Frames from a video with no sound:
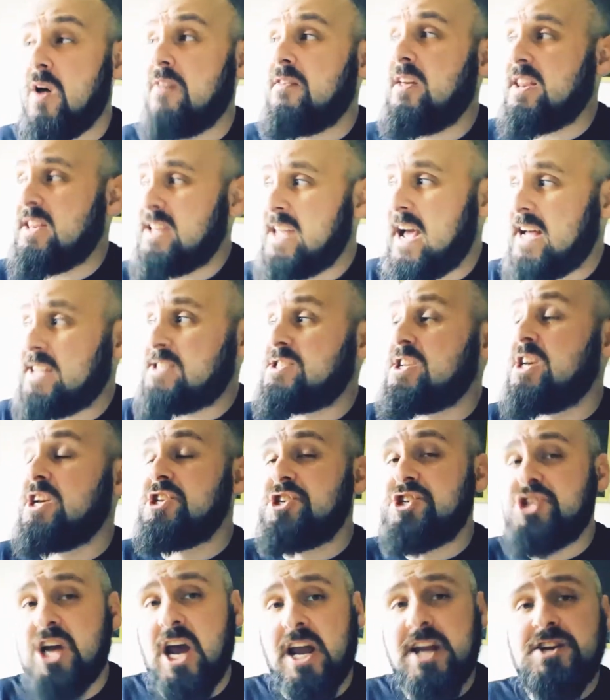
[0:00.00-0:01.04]
then yes,
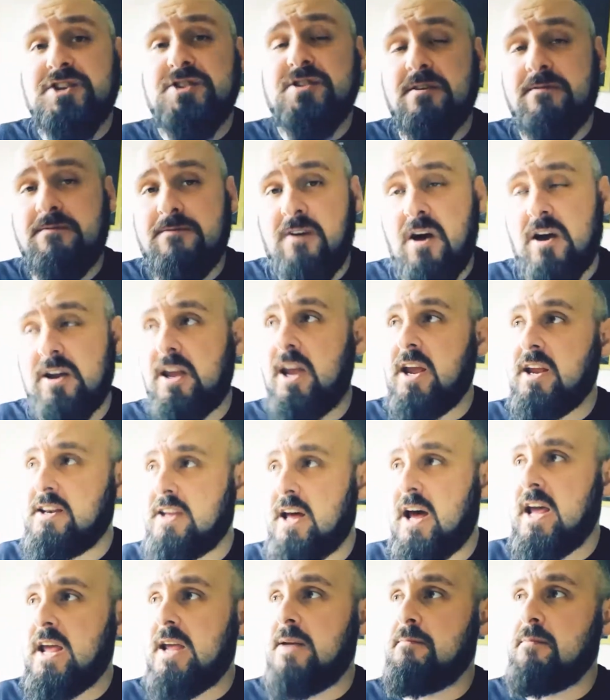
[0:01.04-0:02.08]
change the fucking
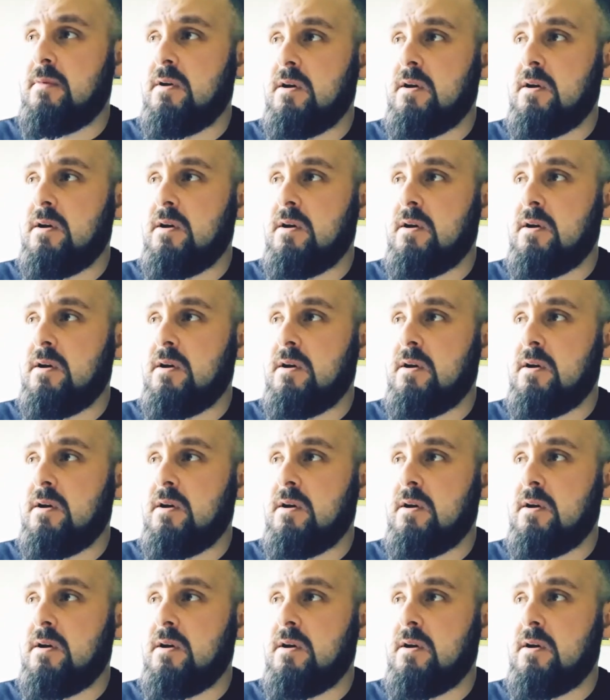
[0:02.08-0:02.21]
name.